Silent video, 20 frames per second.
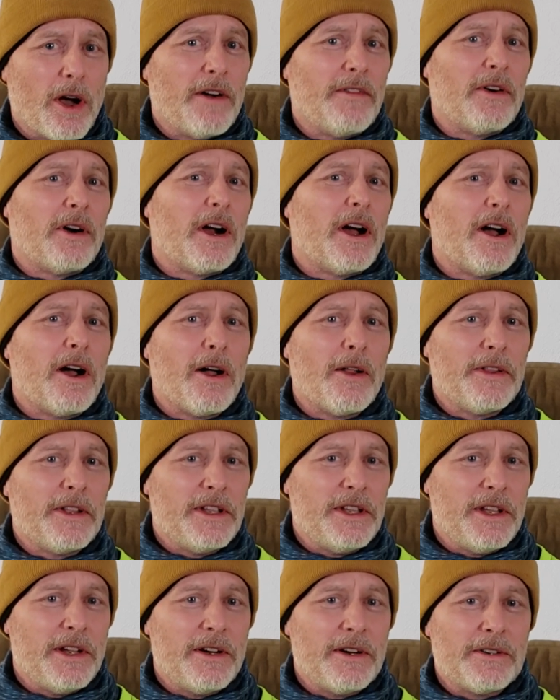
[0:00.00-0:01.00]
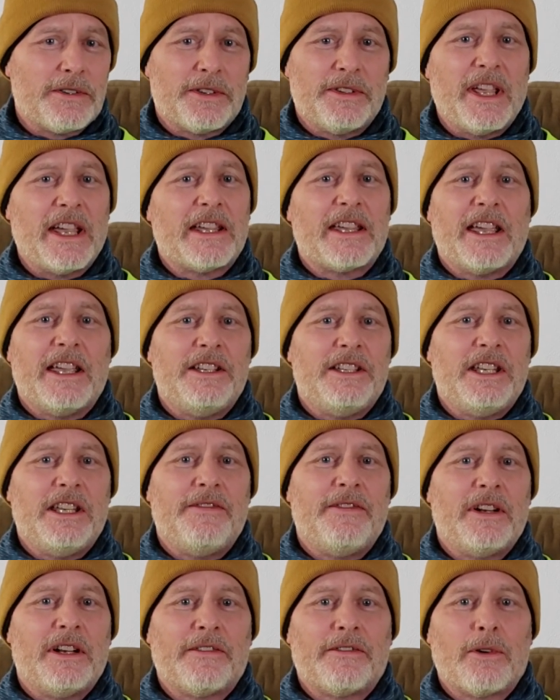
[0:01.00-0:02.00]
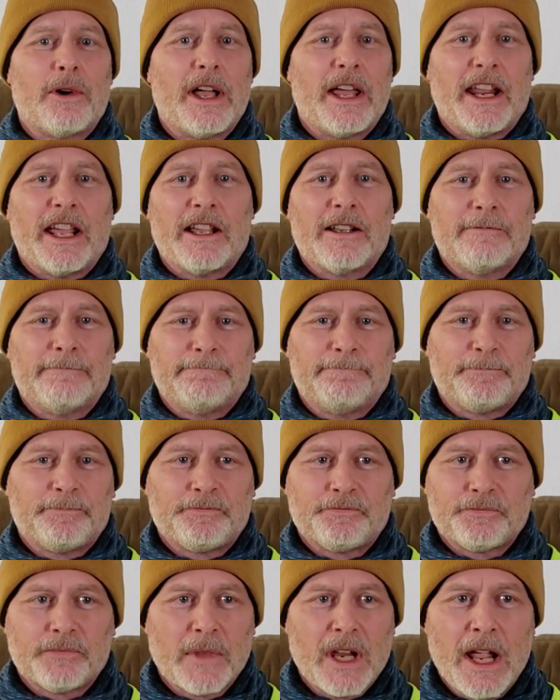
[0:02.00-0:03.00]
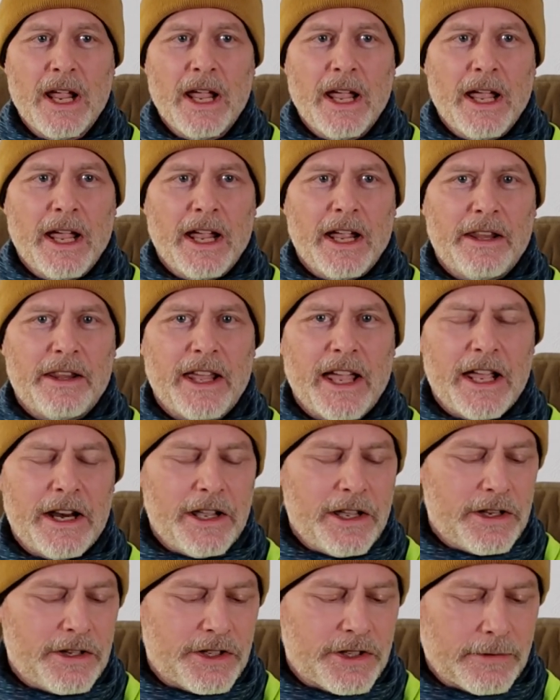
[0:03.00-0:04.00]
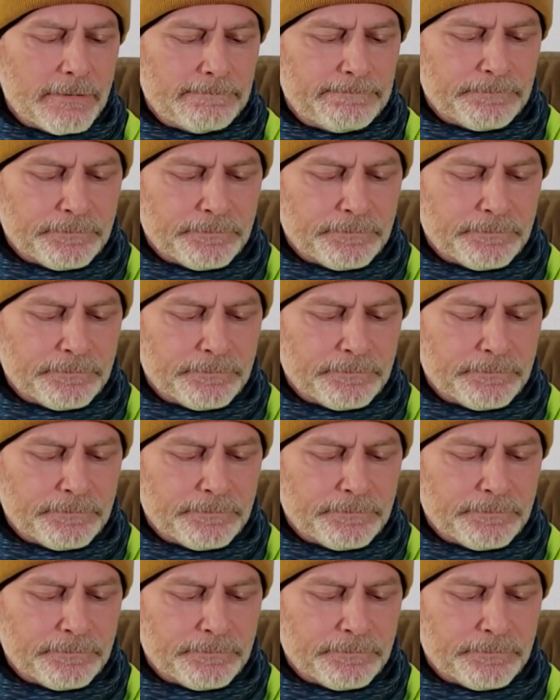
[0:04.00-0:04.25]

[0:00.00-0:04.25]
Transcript: over all the years, decades even of running. And that is,